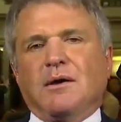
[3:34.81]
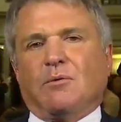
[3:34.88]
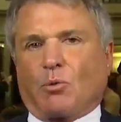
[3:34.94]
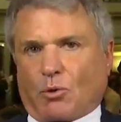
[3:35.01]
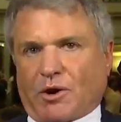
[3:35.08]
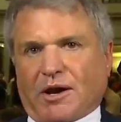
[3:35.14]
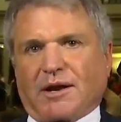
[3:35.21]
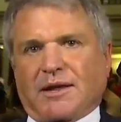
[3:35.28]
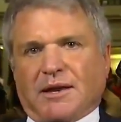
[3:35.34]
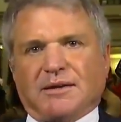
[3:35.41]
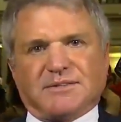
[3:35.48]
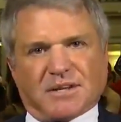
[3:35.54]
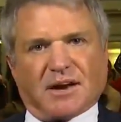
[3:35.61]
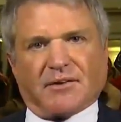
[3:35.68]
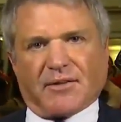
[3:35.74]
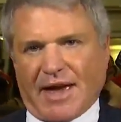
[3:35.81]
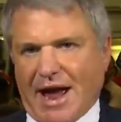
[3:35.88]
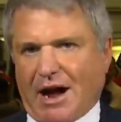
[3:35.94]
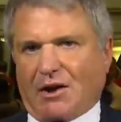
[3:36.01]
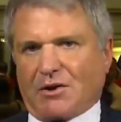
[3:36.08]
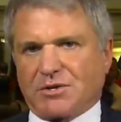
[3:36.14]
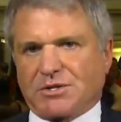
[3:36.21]
We're going to get it done in the
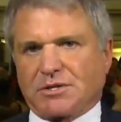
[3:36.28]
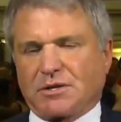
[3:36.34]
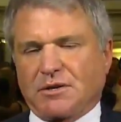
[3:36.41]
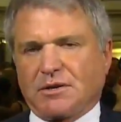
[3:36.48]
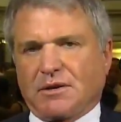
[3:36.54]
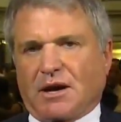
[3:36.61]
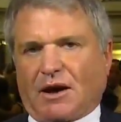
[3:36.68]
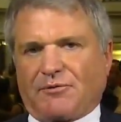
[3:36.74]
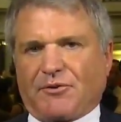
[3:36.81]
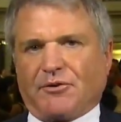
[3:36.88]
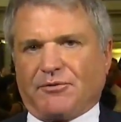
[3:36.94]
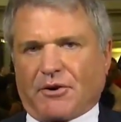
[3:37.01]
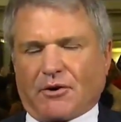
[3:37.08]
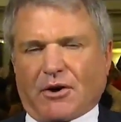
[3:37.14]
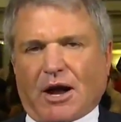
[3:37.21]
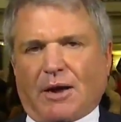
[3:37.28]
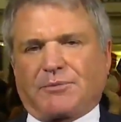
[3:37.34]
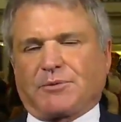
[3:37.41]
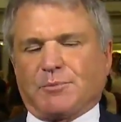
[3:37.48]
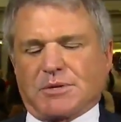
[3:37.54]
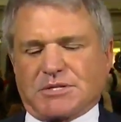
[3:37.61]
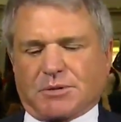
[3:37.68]
House. I feel very
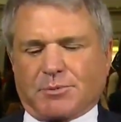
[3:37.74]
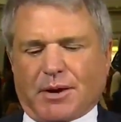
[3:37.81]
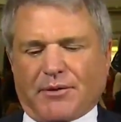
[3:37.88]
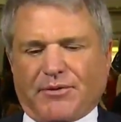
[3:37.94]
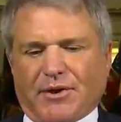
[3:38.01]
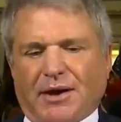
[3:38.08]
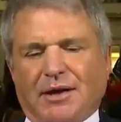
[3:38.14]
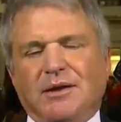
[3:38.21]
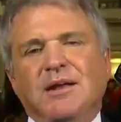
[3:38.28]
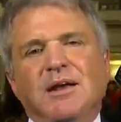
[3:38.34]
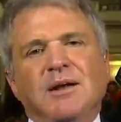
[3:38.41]
optimistic about that.